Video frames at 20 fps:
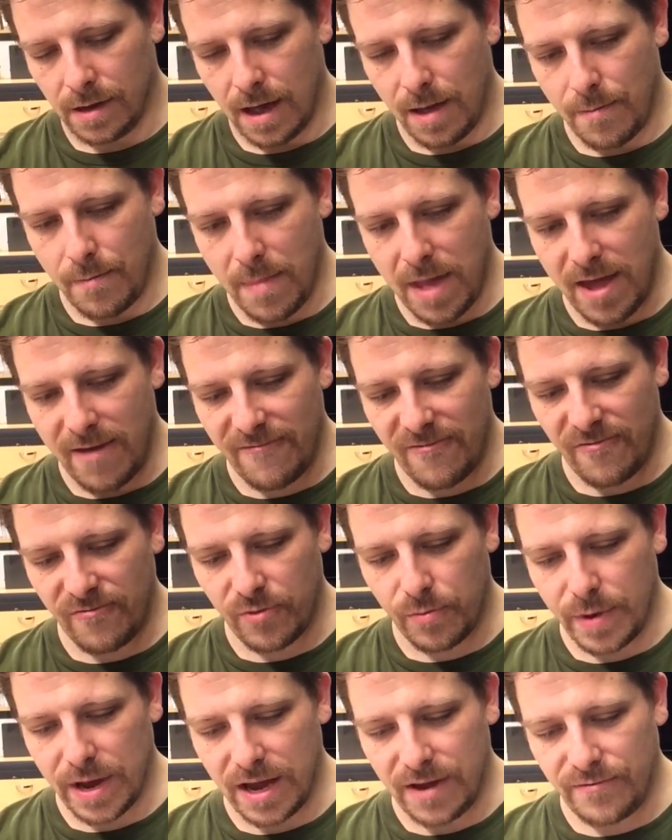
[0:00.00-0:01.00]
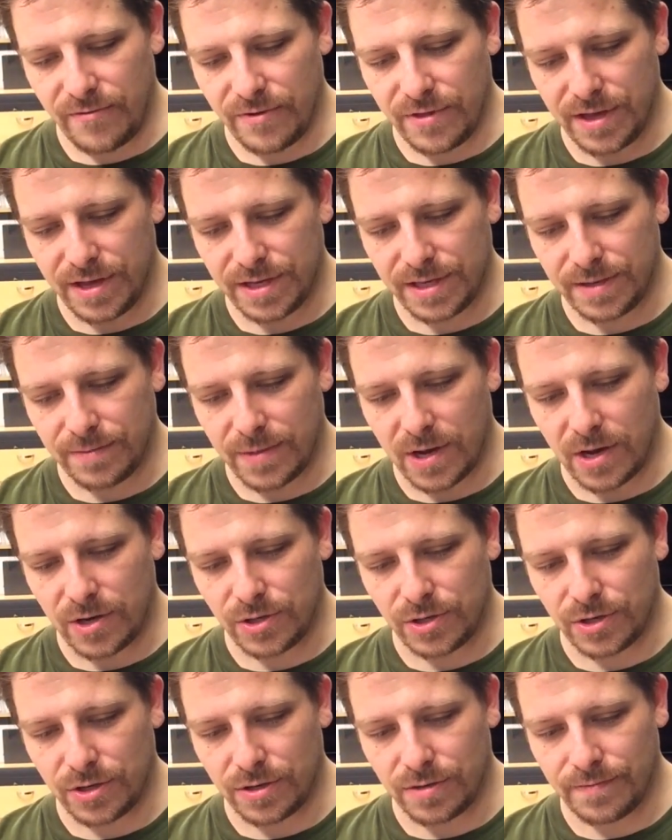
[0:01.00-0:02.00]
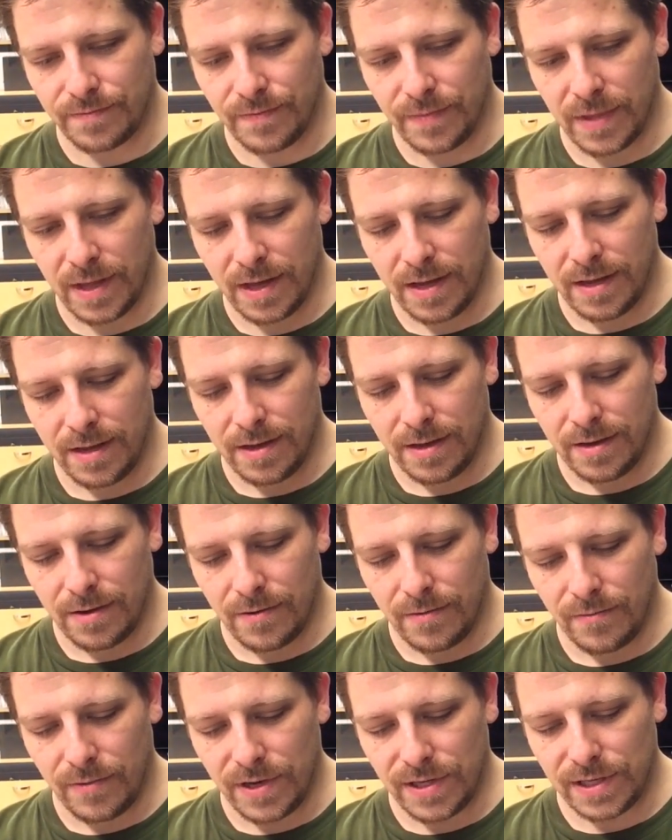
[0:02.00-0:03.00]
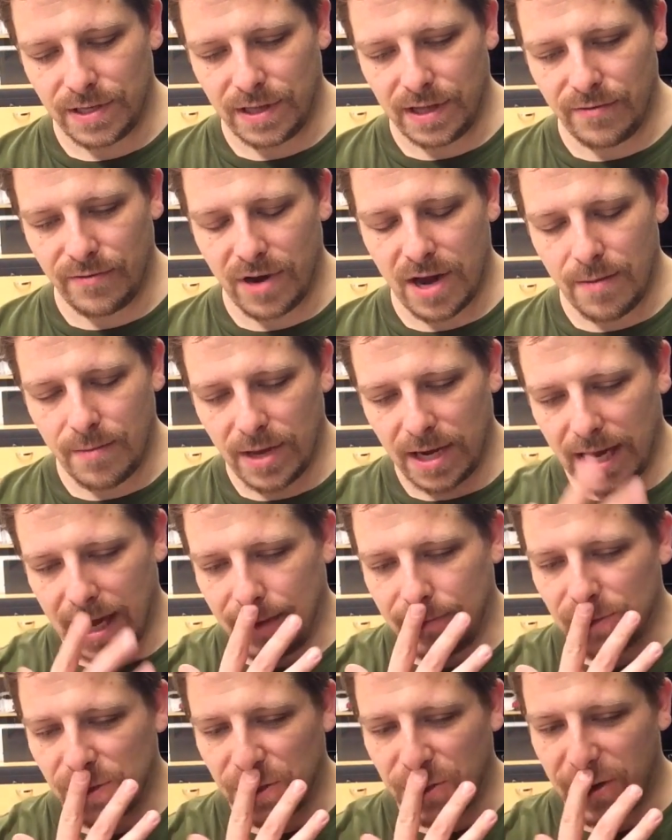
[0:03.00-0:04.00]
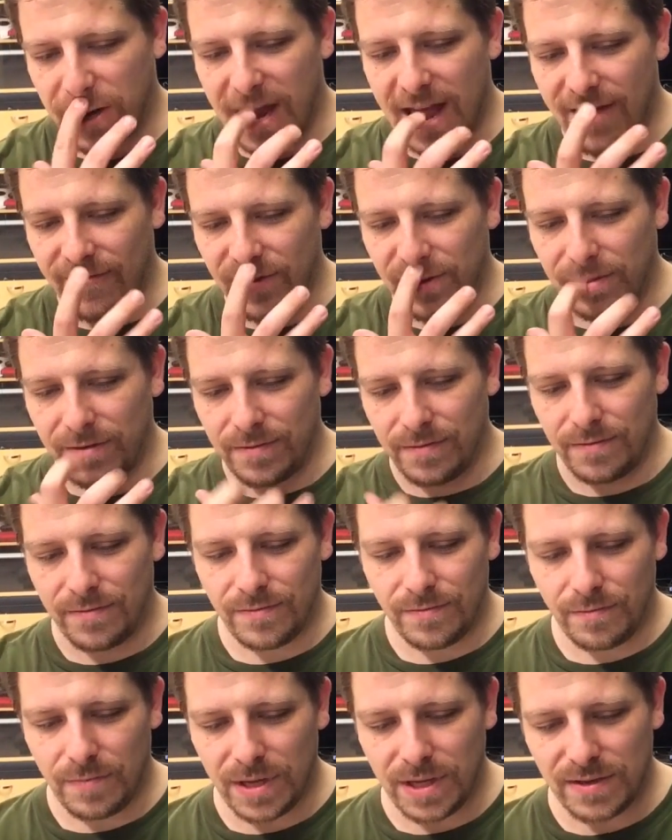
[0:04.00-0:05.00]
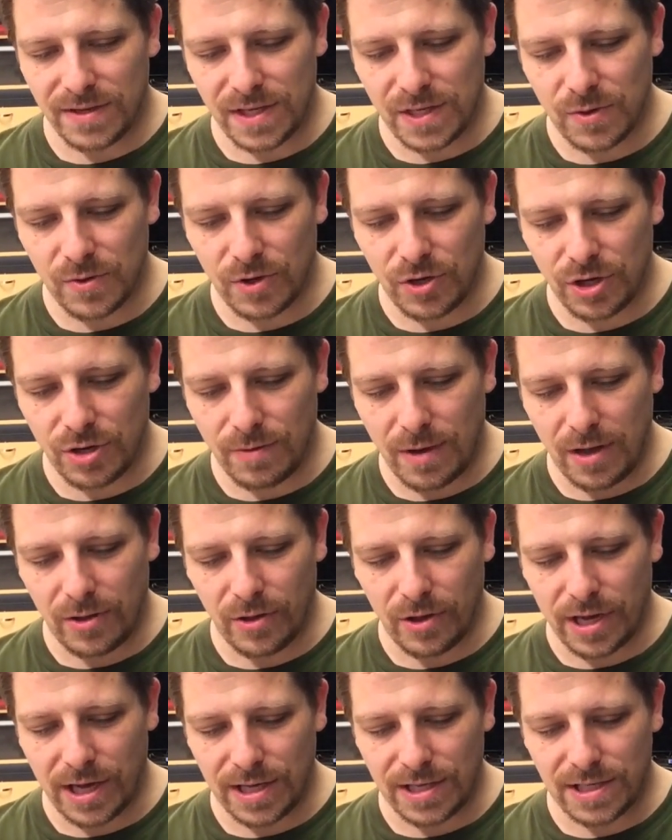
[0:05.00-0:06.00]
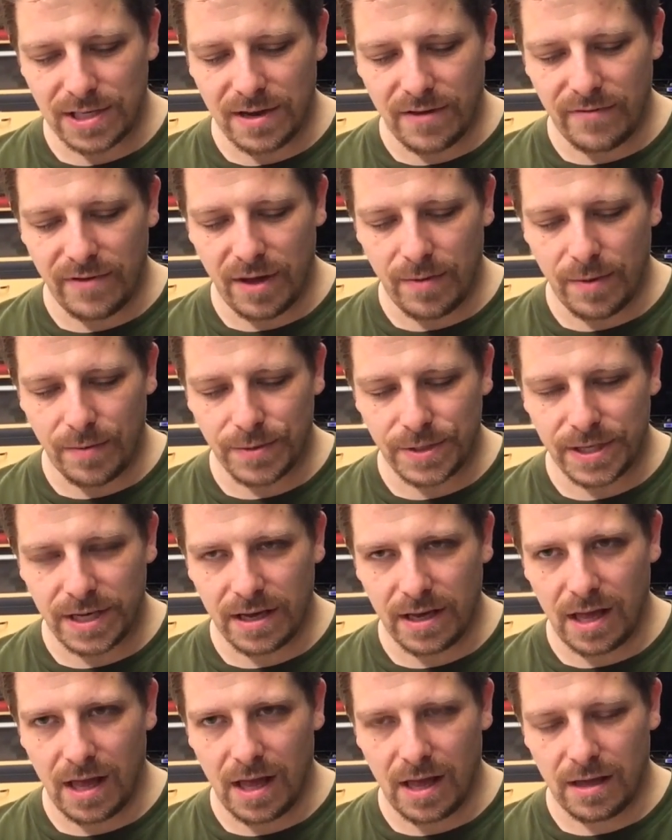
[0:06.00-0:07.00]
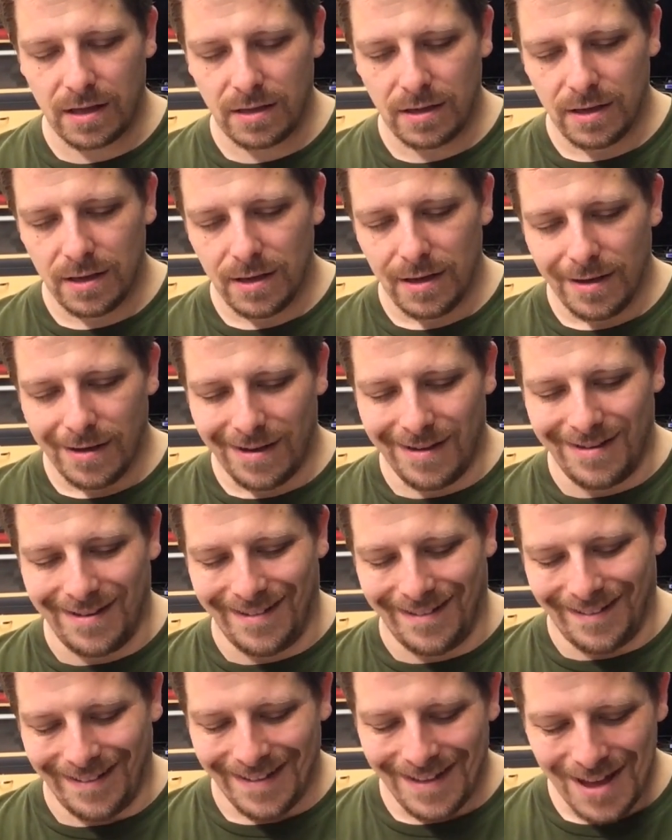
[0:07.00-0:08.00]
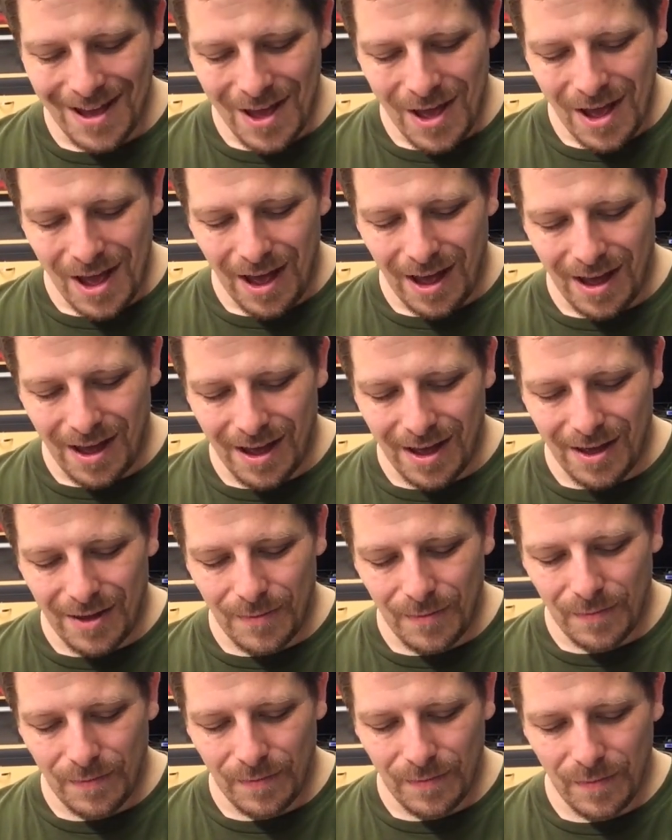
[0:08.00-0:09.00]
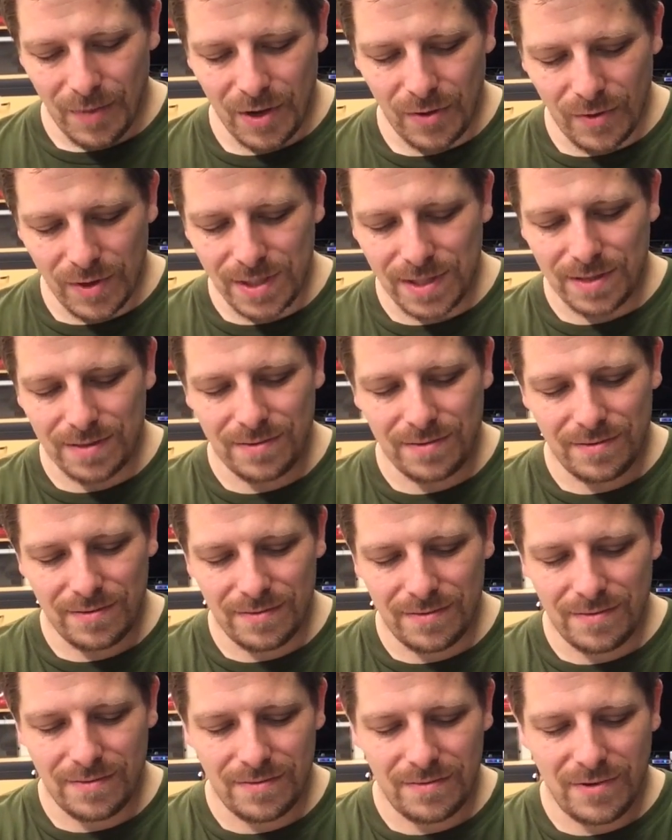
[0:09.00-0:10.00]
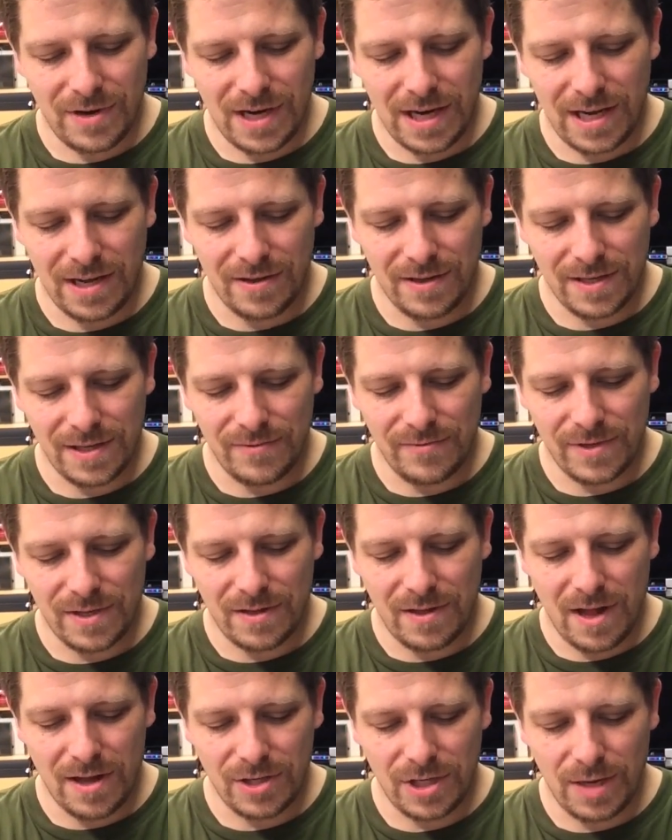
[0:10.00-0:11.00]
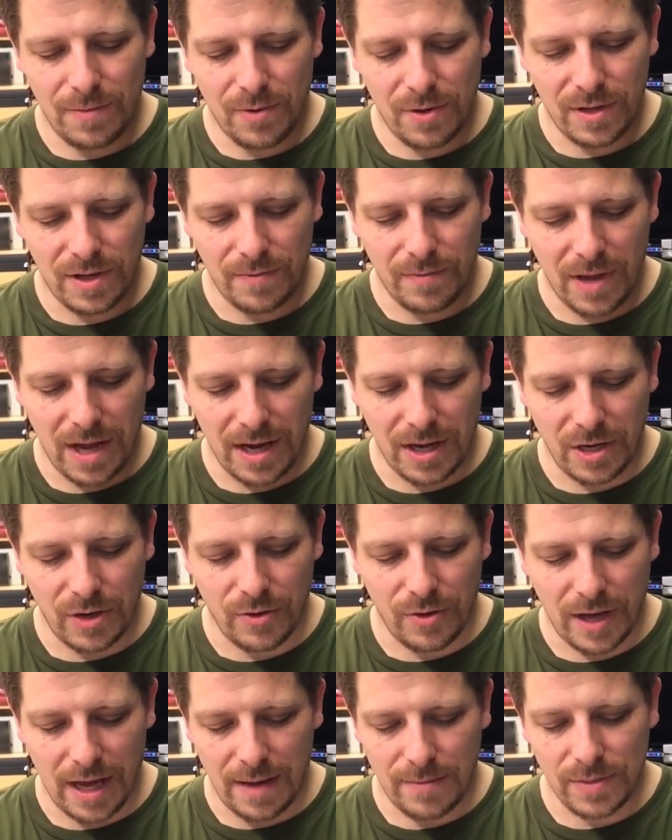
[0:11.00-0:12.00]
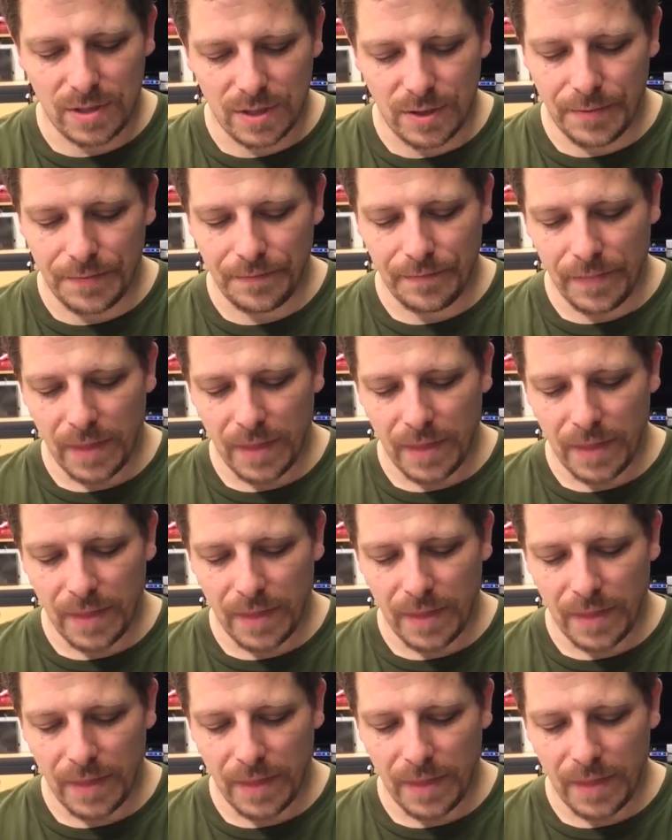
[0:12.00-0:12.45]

I may have overpaid for this, I'm not sure. Recently, when I'm in a game store, I haven't been so good about looking stuff up. I'm just like, eh. but it wasn't ridiculous. It was a lot cheaper than buying a new game, so...